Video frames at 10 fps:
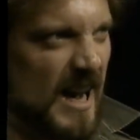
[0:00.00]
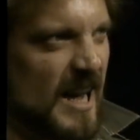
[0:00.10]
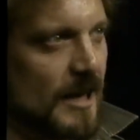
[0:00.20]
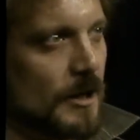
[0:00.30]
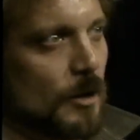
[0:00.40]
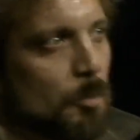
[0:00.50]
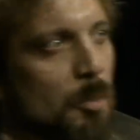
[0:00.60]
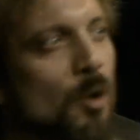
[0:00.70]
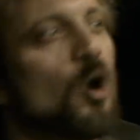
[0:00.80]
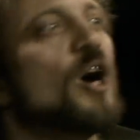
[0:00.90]
That little
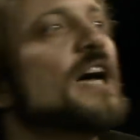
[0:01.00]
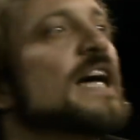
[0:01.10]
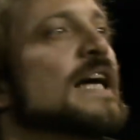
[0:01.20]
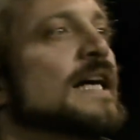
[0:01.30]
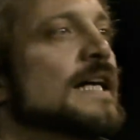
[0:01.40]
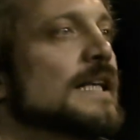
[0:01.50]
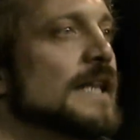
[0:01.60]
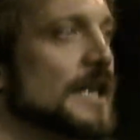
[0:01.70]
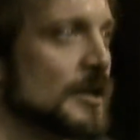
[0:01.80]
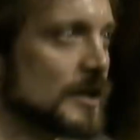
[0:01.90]
boy
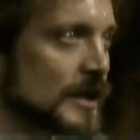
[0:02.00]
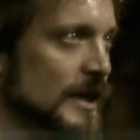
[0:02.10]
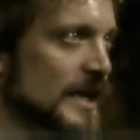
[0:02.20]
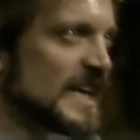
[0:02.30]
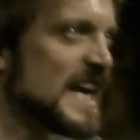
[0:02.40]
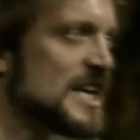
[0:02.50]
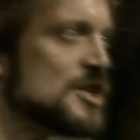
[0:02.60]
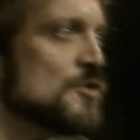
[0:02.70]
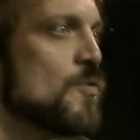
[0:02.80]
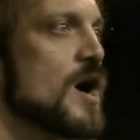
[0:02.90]
they could
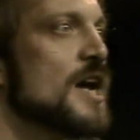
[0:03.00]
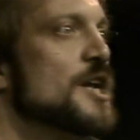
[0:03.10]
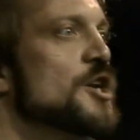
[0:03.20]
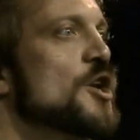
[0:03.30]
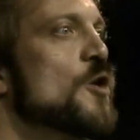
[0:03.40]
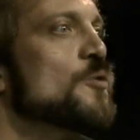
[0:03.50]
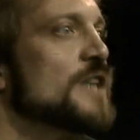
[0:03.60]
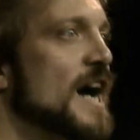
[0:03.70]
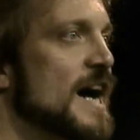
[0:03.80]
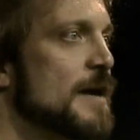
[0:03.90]
take you on in no
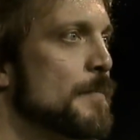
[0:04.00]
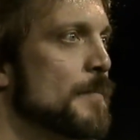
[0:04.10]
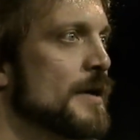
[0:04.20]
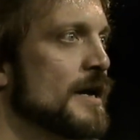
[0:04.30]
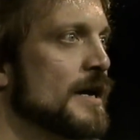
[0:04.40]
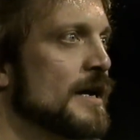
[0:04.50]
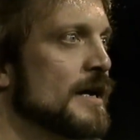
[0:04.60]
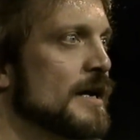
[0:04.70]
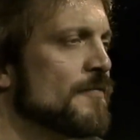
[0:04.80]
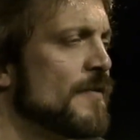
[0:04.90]
time.
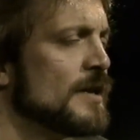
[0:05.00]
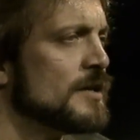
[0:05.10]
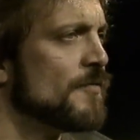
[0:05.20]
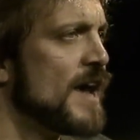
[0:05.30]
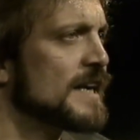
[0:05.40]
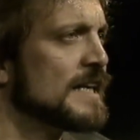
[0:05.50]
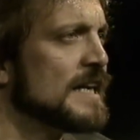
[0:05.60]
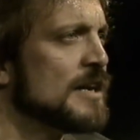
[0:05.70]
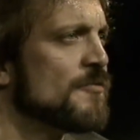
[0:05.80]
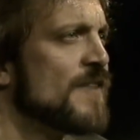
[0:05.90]
in fact,
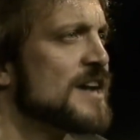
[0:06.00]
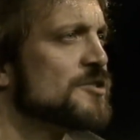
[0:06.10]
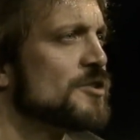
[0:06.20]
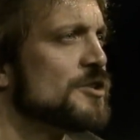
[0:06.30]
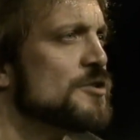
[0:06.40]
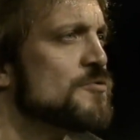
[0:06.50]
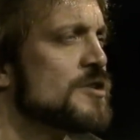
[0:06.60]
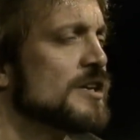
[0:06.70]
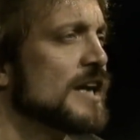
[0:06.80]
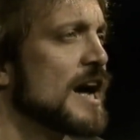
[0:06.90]
faster than you
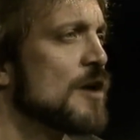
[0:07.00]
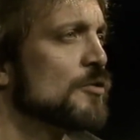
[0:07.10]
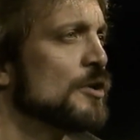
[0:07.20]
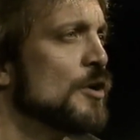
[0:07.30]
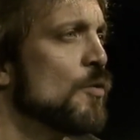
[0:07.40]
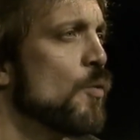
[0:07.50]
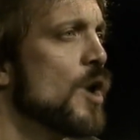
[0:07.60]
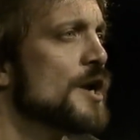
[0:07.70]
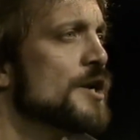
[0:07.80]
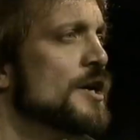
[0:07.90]
can count
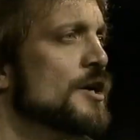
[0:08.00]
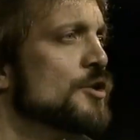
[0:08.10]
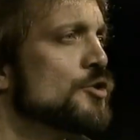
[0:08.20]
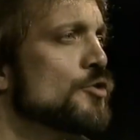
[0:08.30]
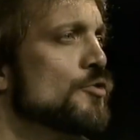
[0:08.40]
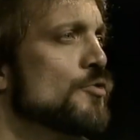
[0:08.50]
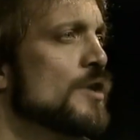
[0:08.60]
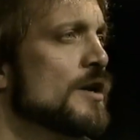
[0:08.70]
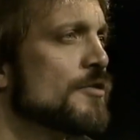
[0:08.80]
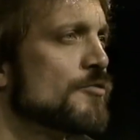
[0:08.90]
one, two,
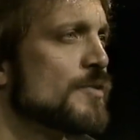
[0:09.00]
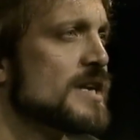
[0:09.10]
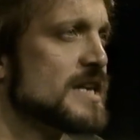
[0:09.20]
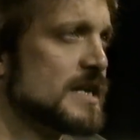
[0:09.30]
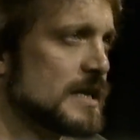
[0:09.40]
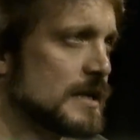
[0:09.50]
three.